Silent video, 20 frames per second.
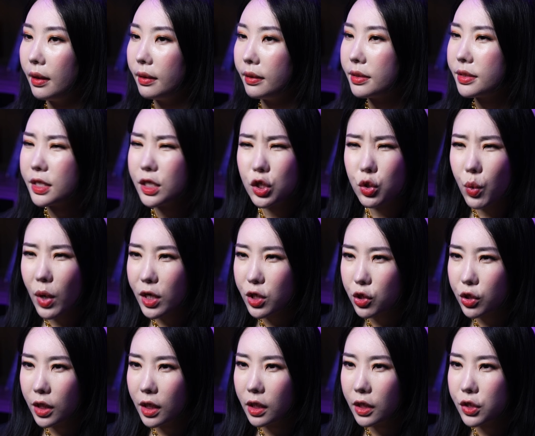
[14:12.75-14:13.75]
The situation
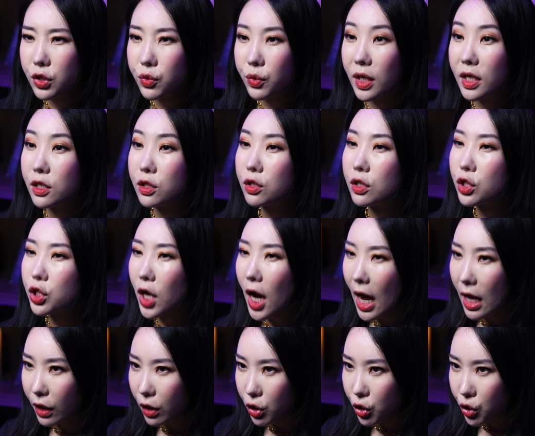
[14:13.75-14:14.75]
illustrates the
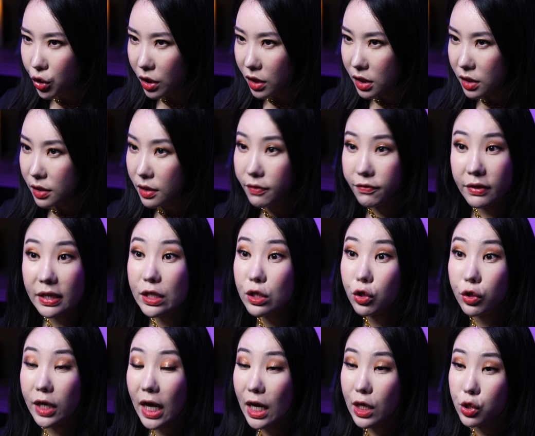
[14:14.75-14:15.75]
challenges of
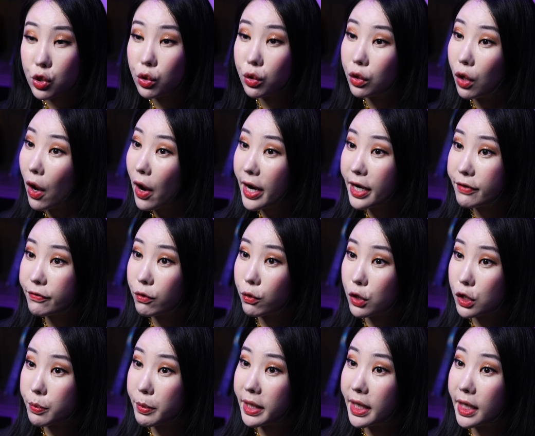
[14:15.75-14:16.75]
international law
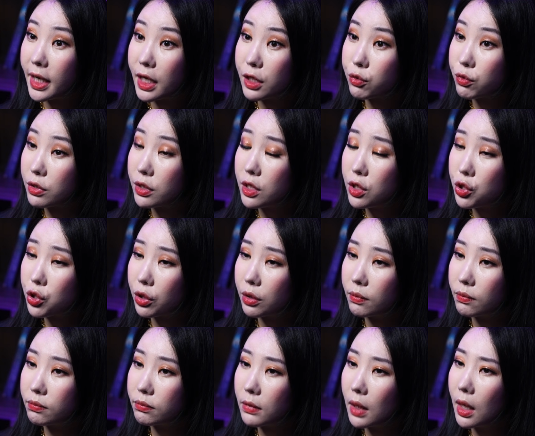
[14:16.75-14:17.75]
enforcement and
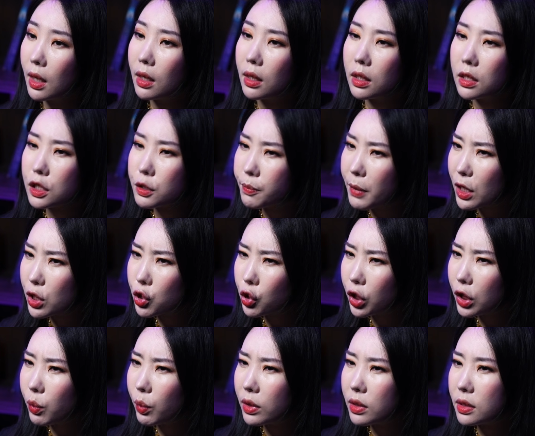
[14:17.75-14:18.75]
extradition,
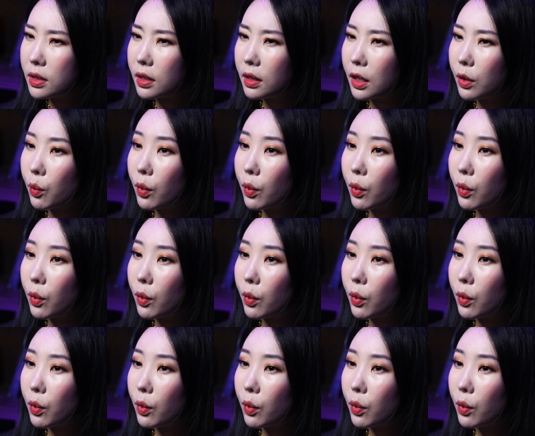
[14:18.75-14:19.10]
especially when dealing